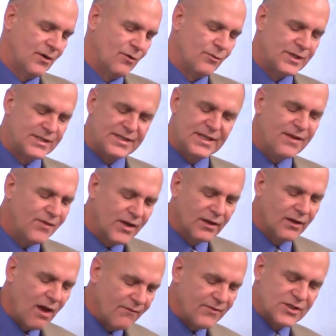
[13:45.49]
Receiving
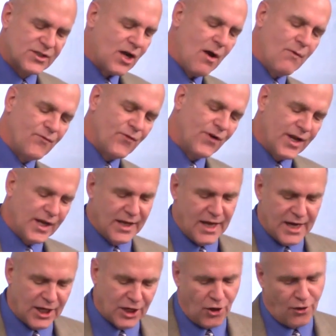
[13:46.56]
love is comforting
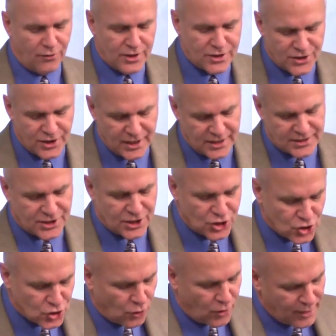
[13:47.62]
and encouraging, it's
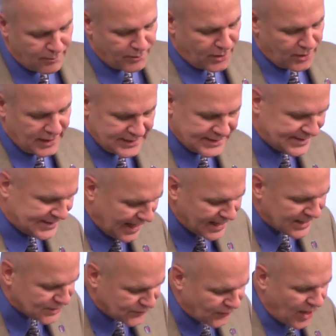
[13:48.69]
enjoyable, it's
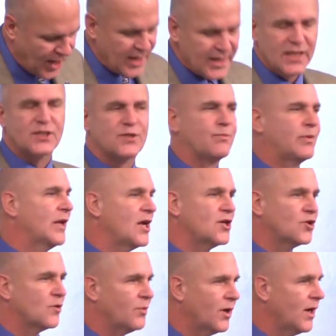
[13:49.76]
satisfying, it's
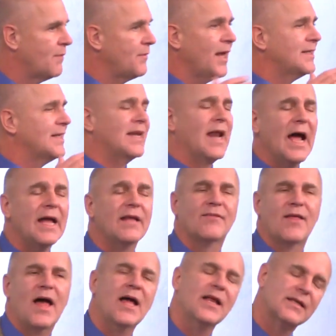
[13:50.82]
pleasurable, I'm not denying
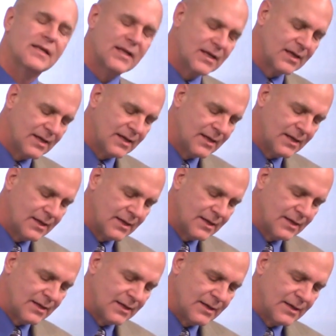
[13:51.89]
that.
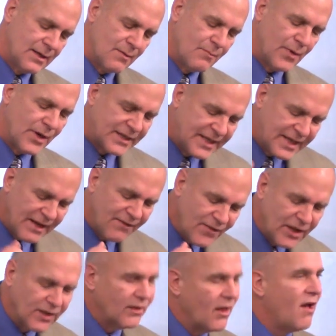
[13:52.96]
But
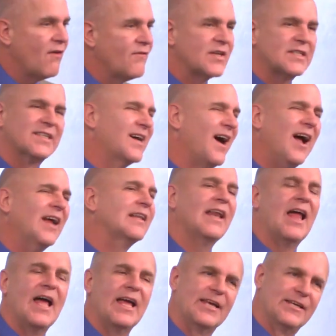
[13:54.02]
giving love is
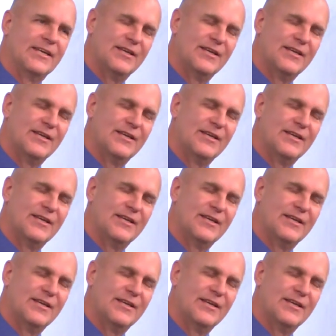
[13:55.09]
godlike.